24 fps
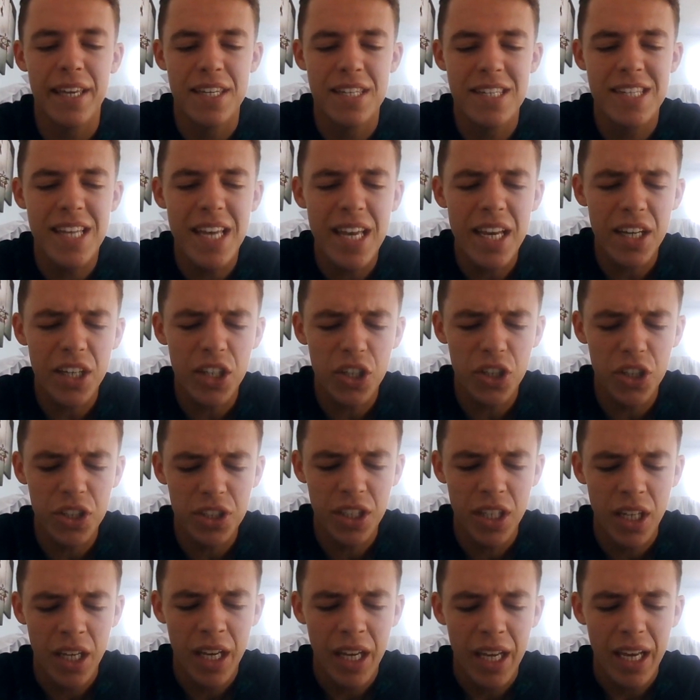Sacred
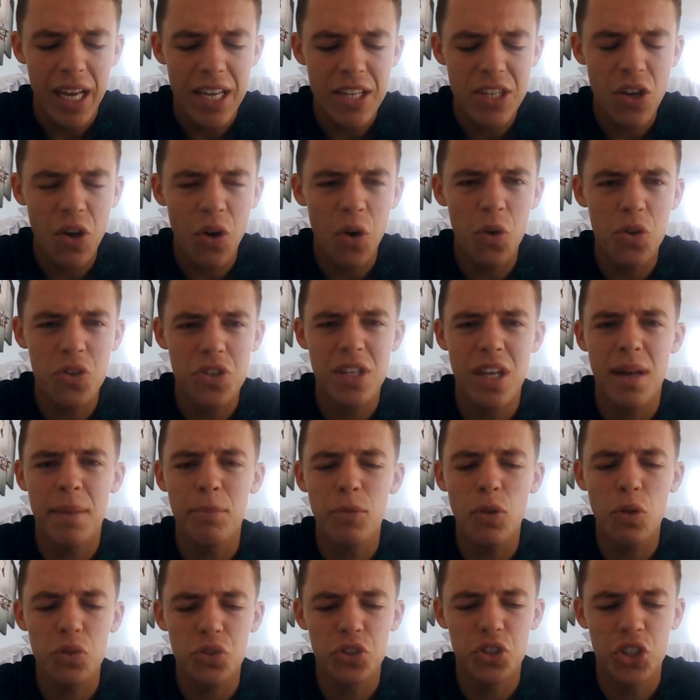is a horse that I'm
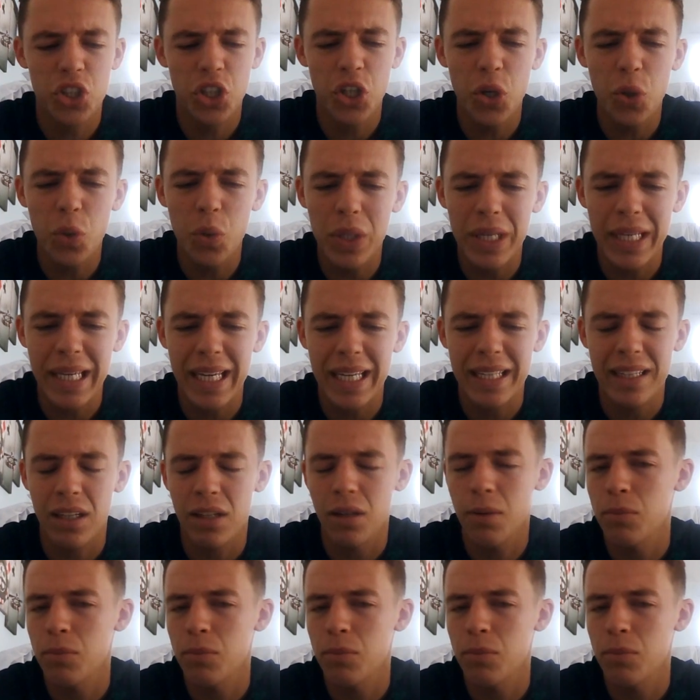not too keen on.